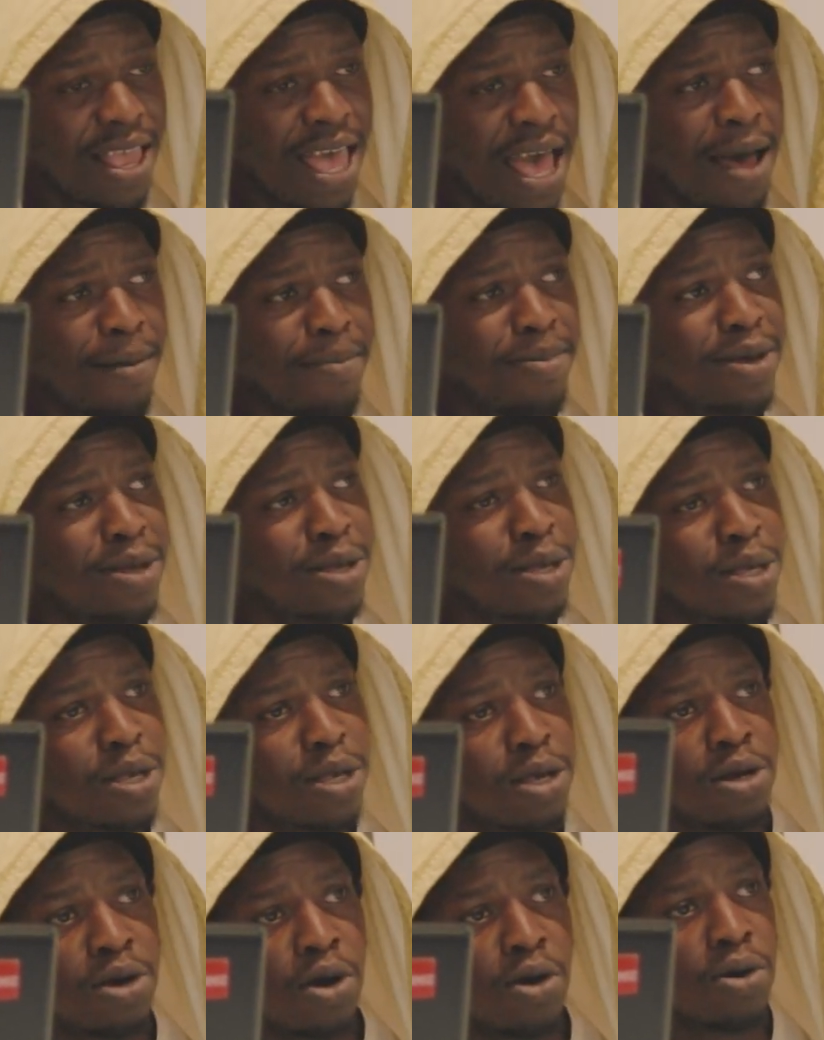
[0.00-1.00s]

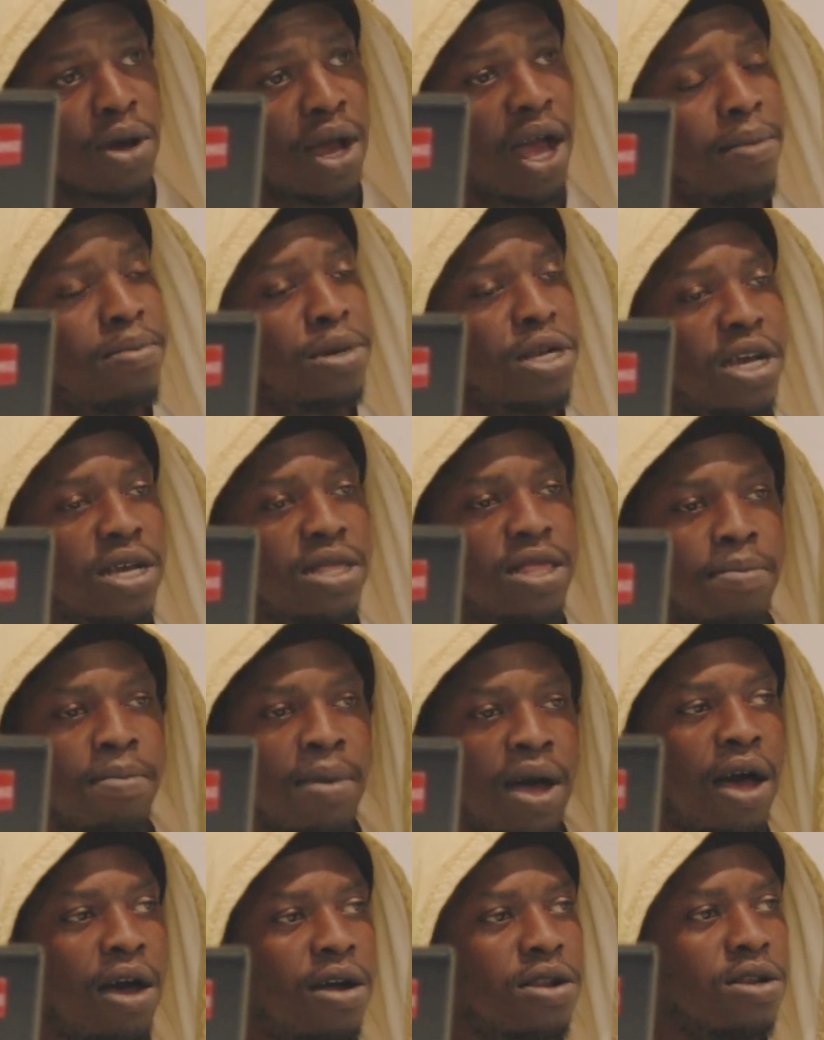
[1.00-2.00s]
happens, come check
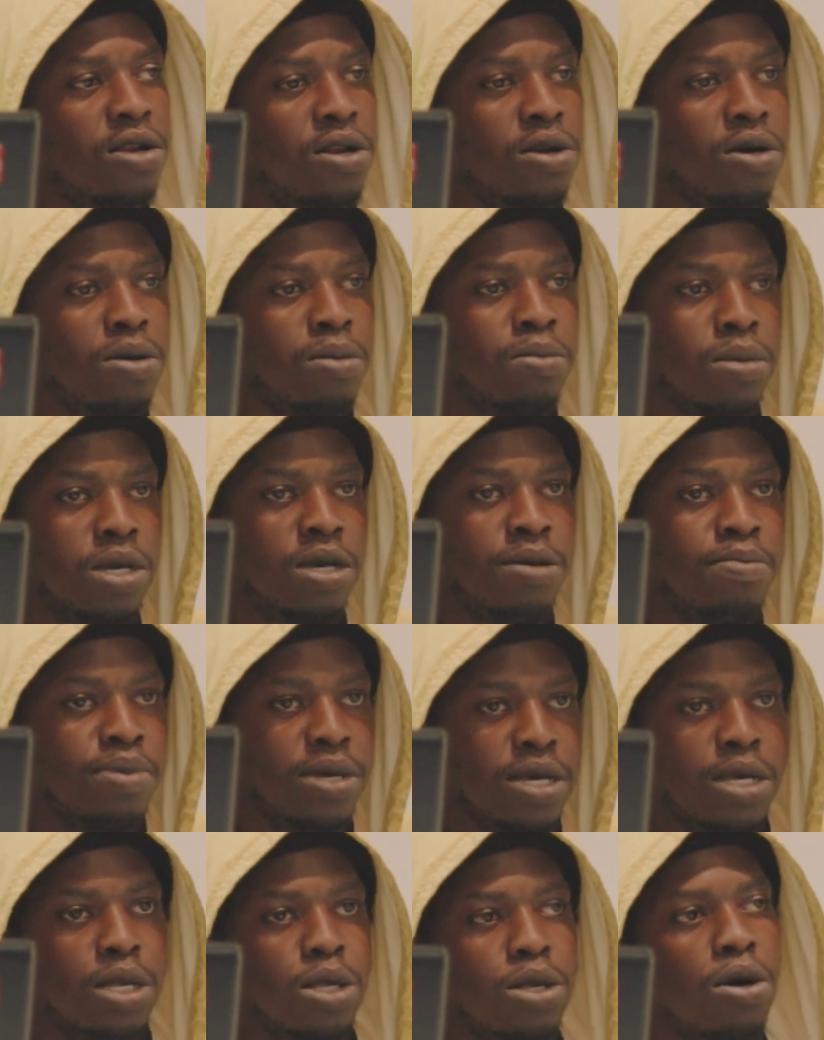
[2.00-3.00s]
them out.
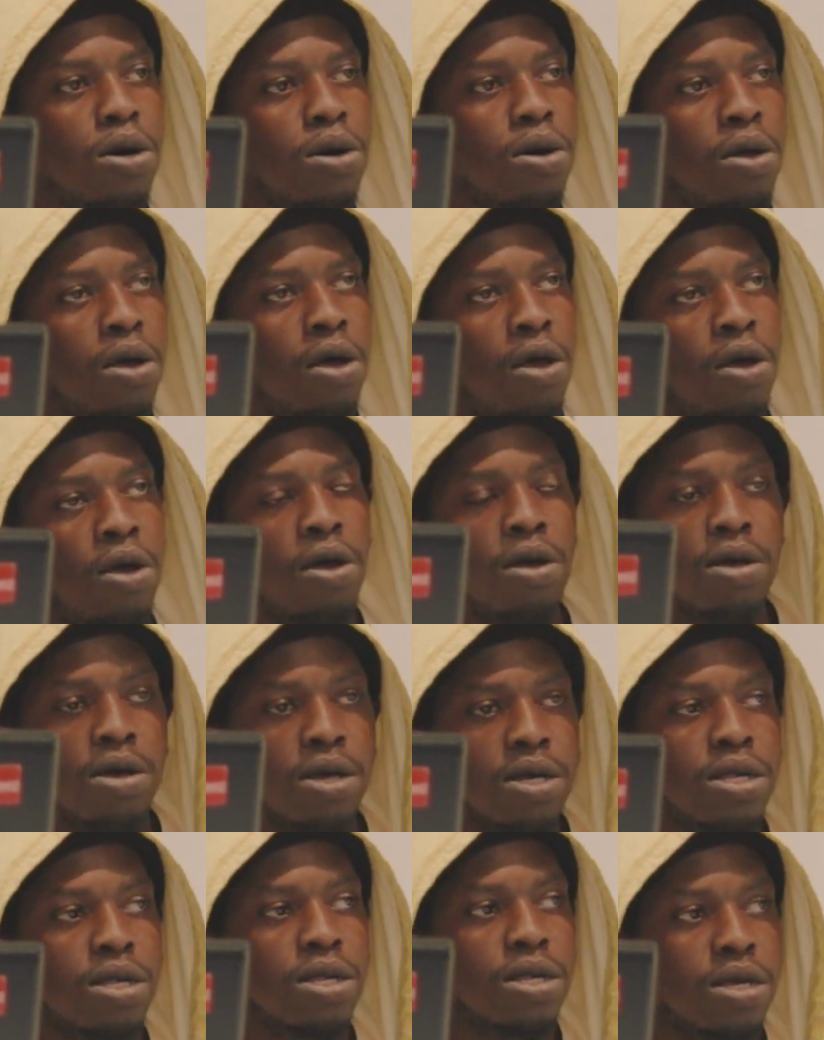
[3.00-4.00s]
Imbizo
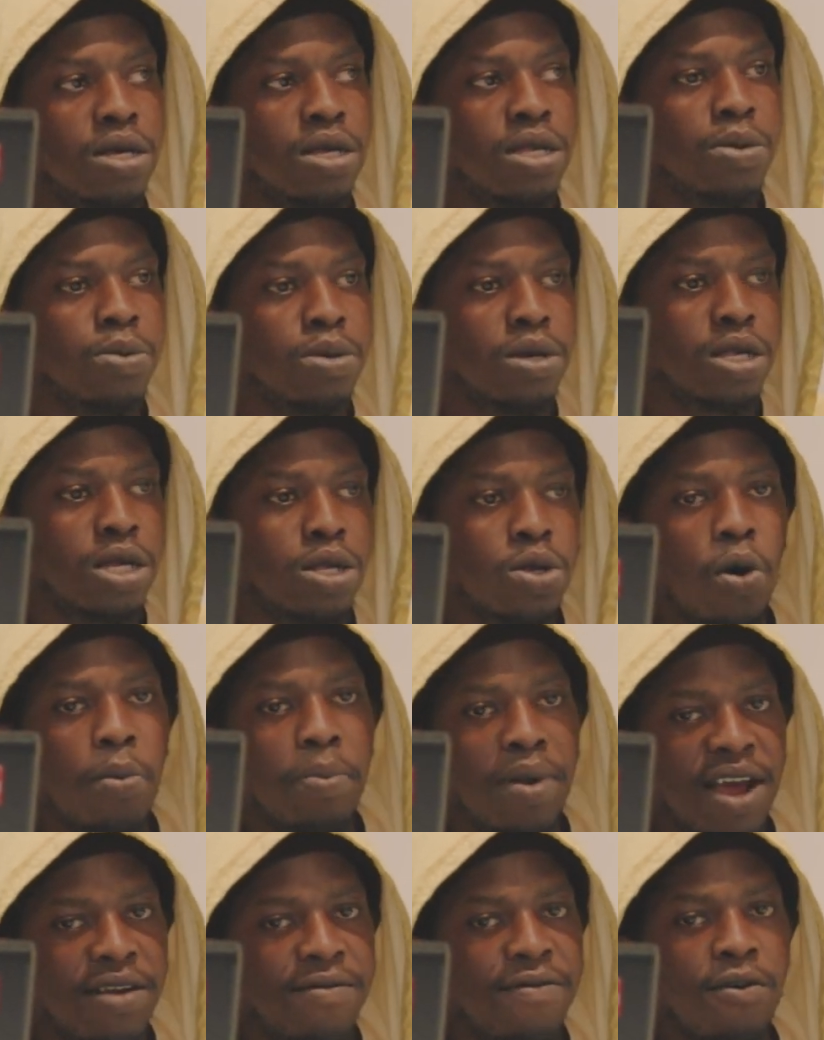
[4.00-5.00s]
is a
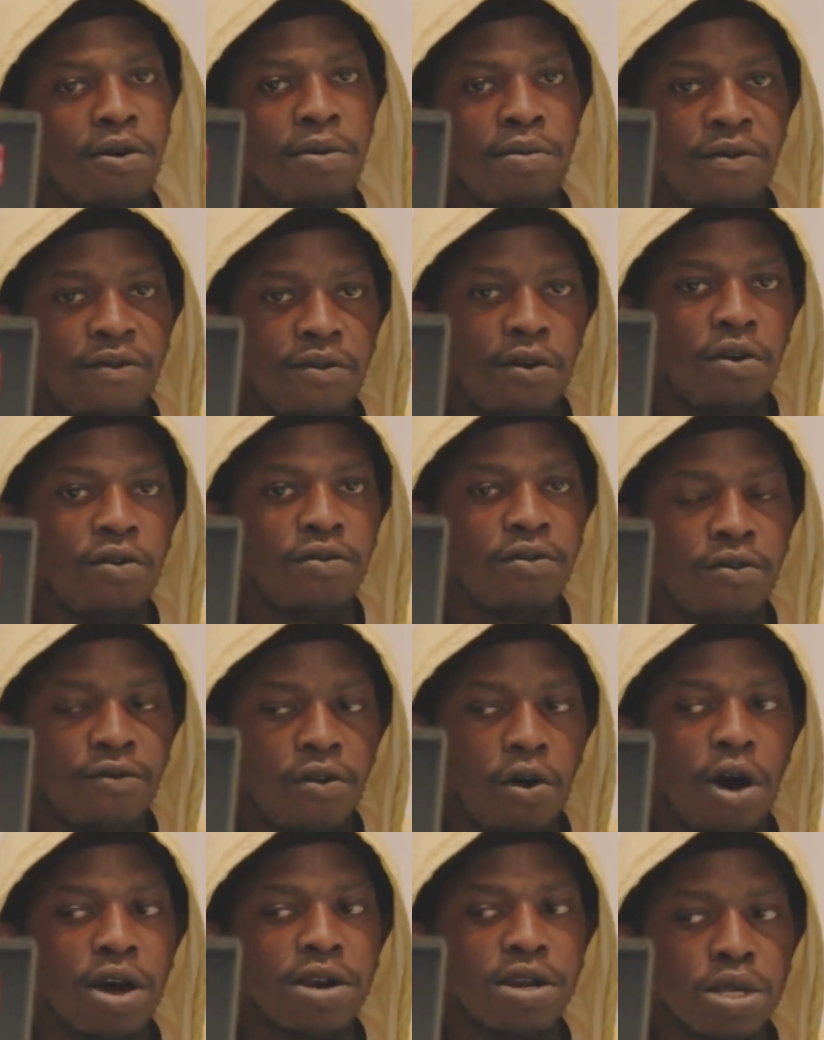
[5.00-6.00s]
dope platform for
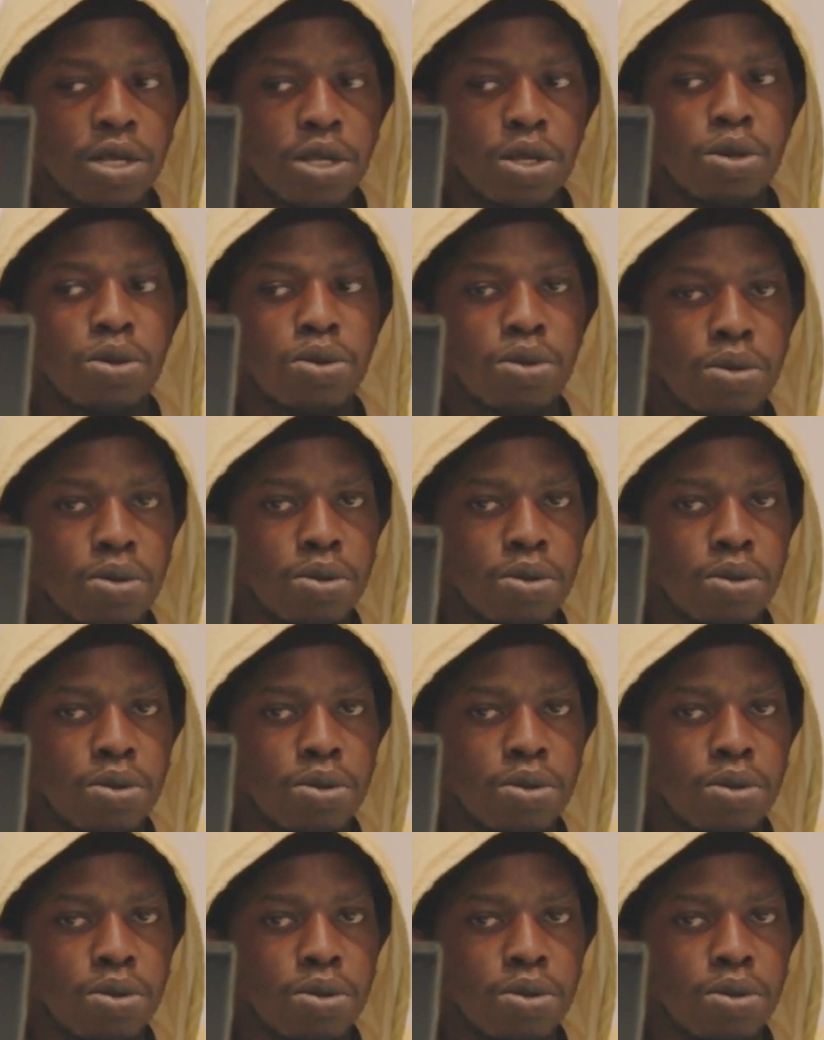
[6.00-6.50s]
artists